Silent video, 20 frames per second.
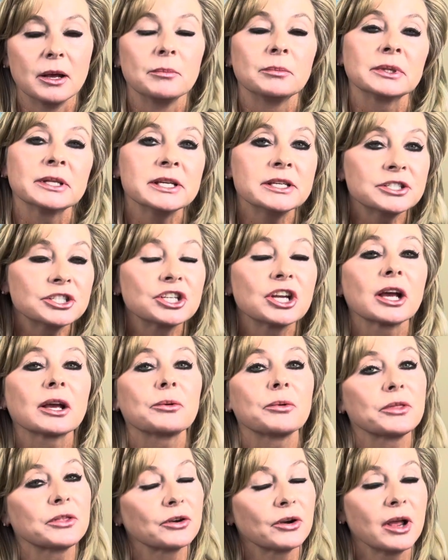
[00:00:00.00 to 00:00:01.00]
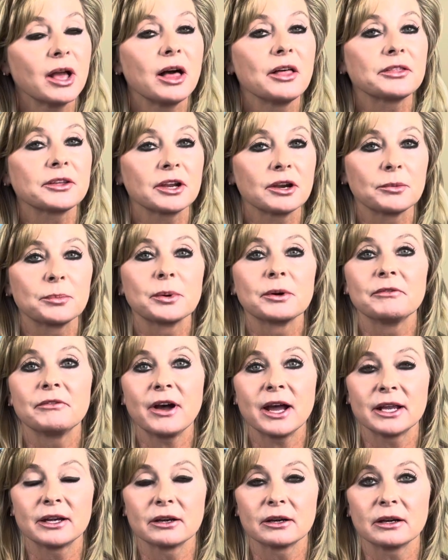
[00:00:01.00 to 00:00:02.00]
please check with your healthcare
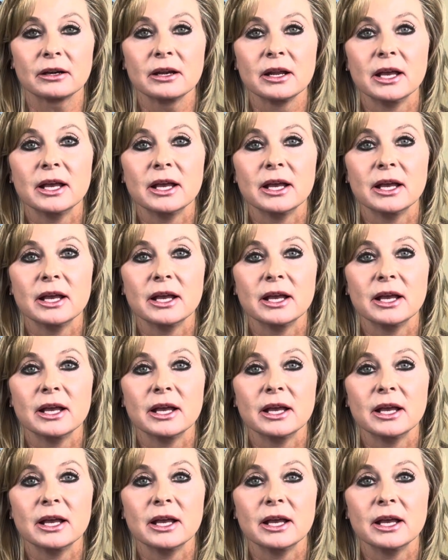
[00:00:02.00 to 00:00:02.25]
provider